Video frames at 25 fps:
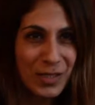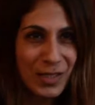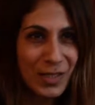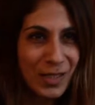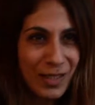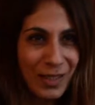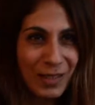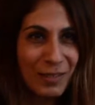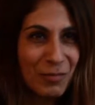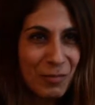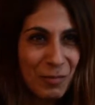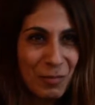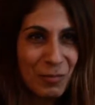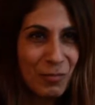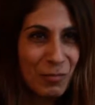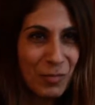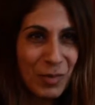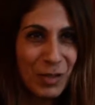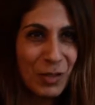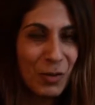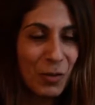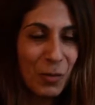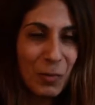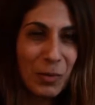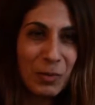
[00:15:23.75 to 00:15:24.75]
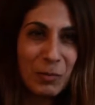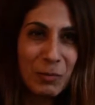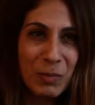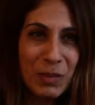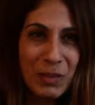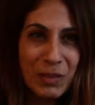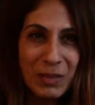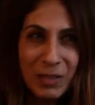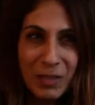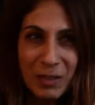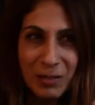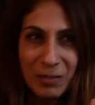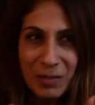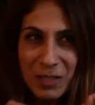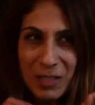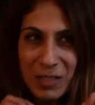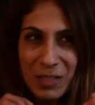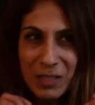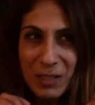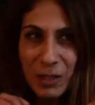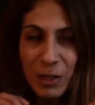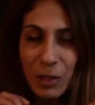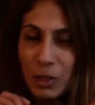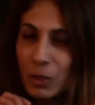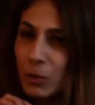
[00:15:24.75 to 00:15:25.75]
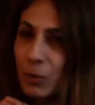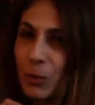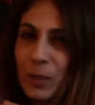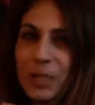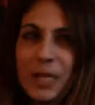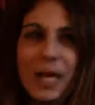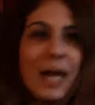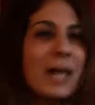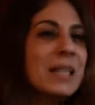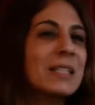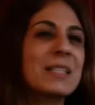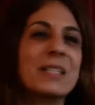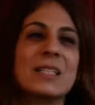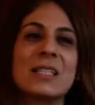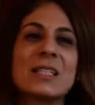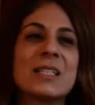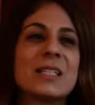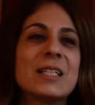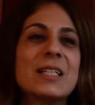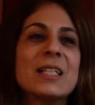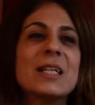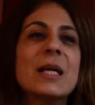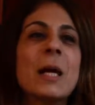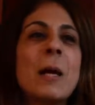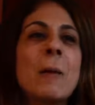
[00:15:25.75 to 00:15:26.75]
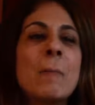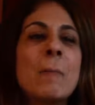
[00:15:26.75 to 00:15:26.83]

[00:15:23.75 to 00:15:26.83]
But this curiosity,